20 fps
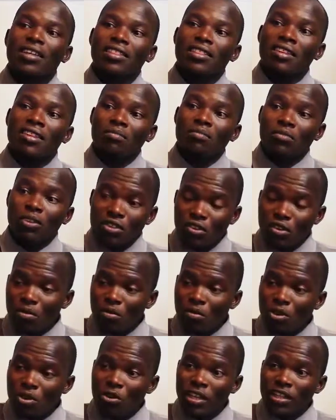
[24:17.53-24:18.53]
The most
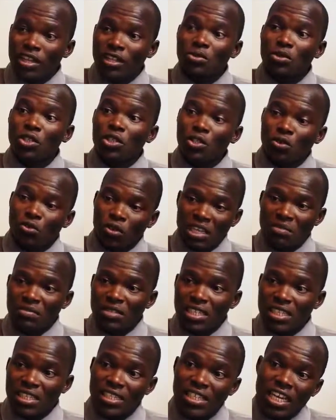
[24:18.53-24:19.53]
common one that we usually
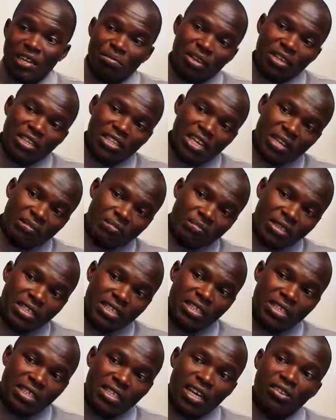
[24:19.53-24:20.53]
meet in type 1
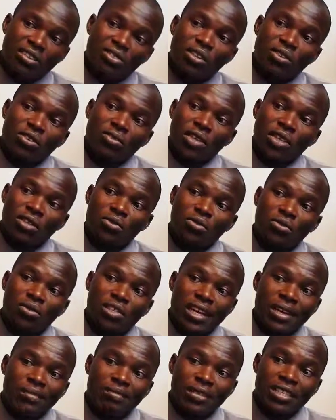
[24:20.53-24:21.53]
diabetes is actually what we call
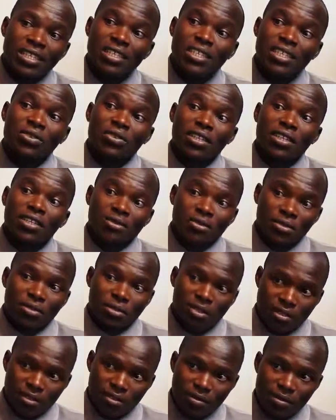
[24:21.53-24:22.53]
diabetic
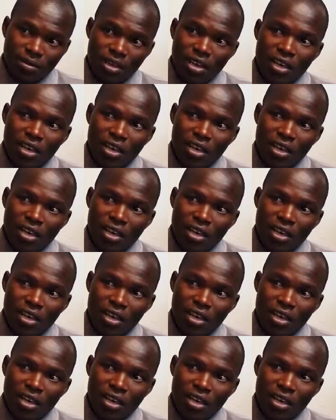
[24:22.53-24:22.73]
ketoacidosis.